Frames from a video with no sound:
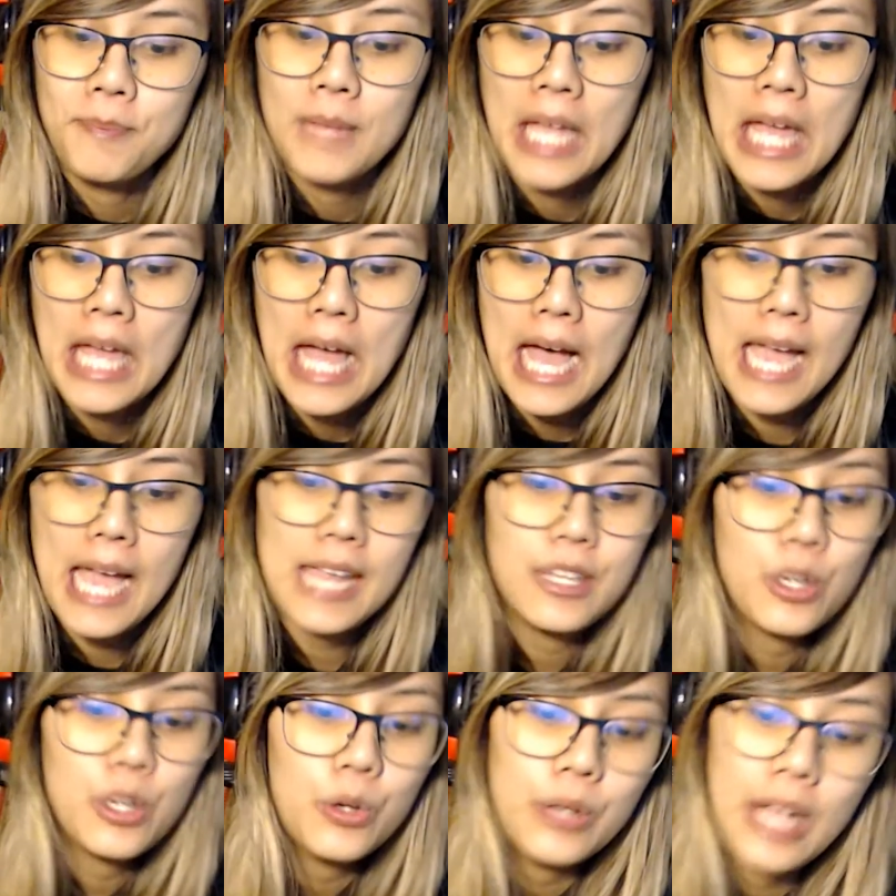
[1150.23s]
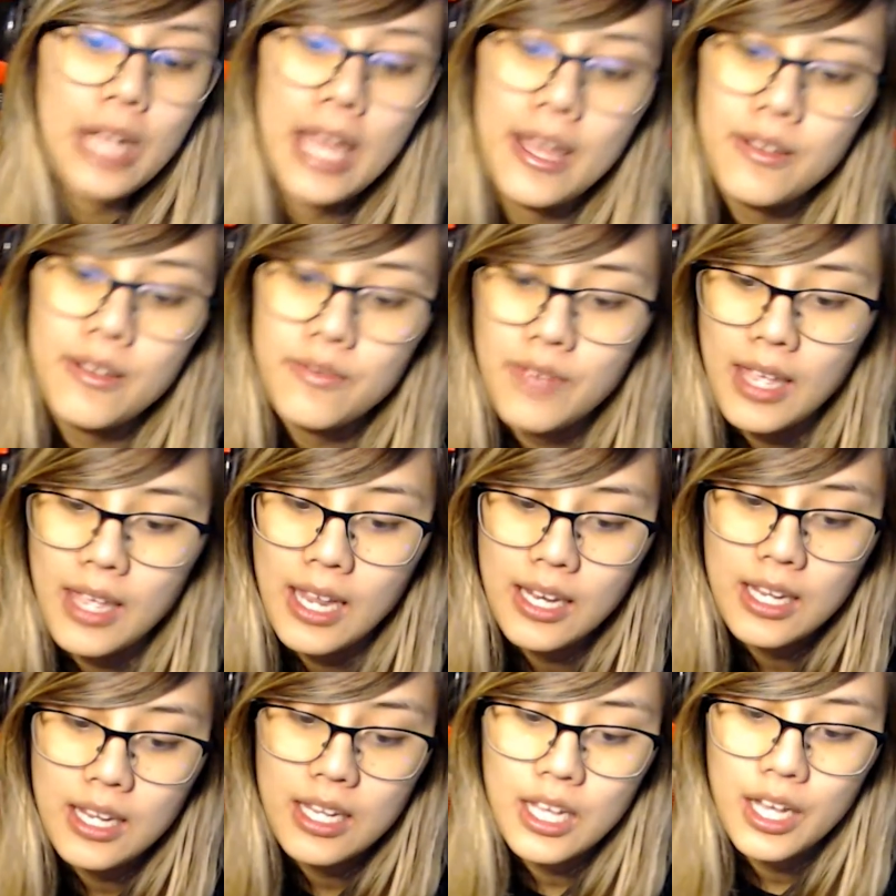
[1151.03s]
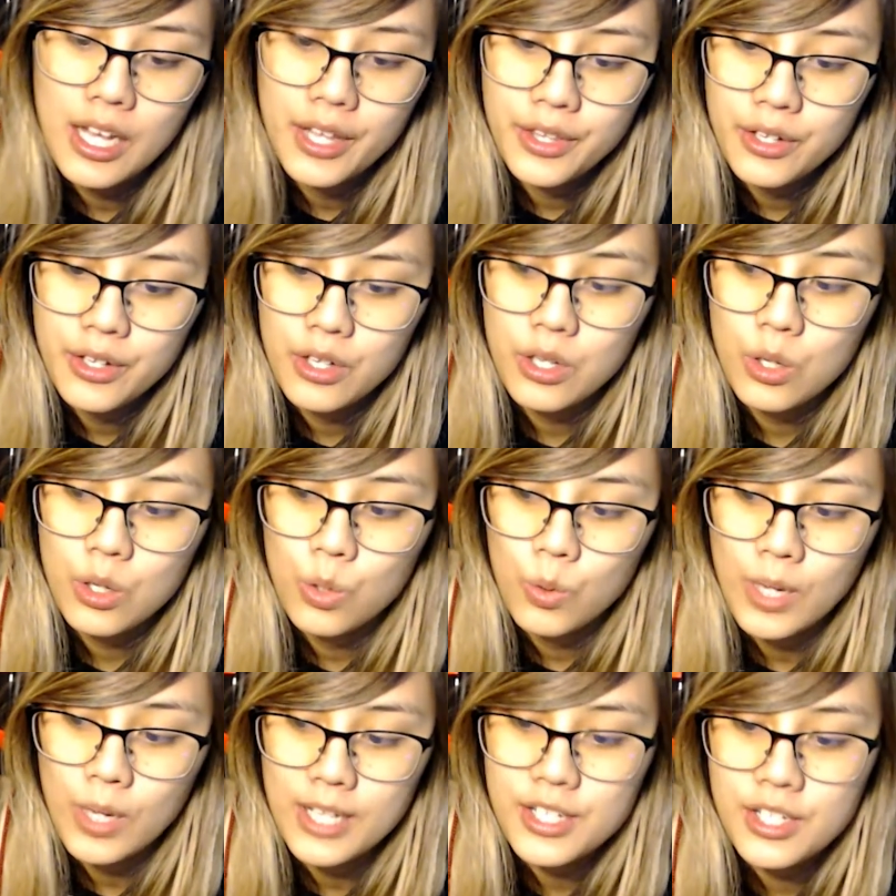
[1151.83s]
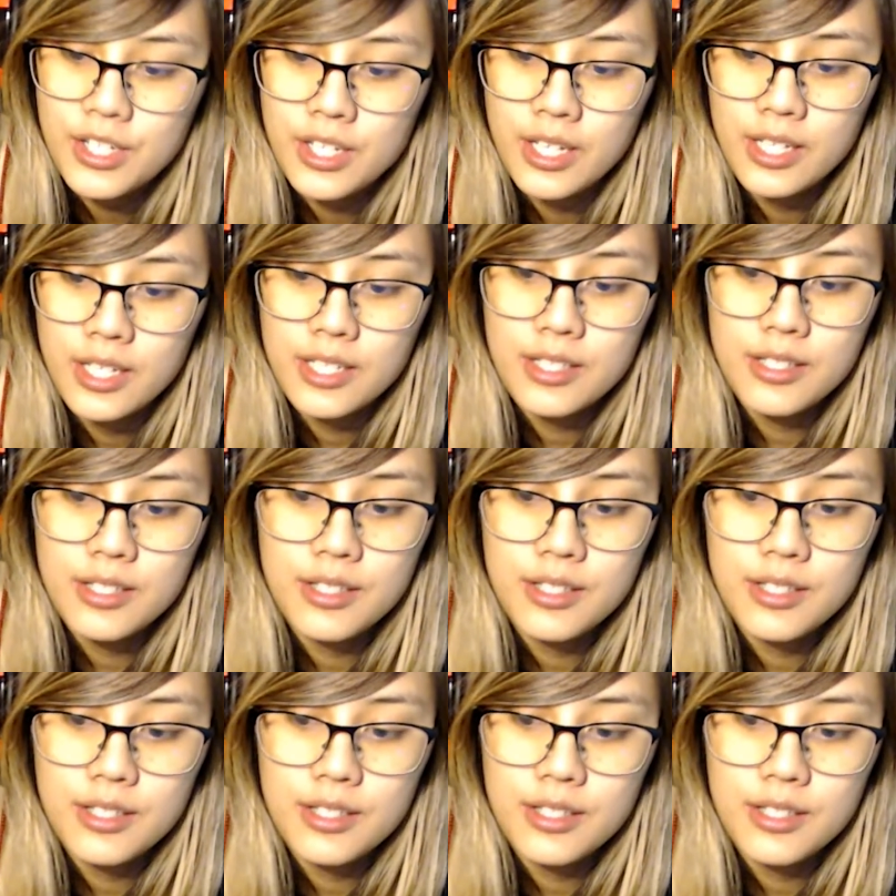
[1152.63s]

I don't have any other questions.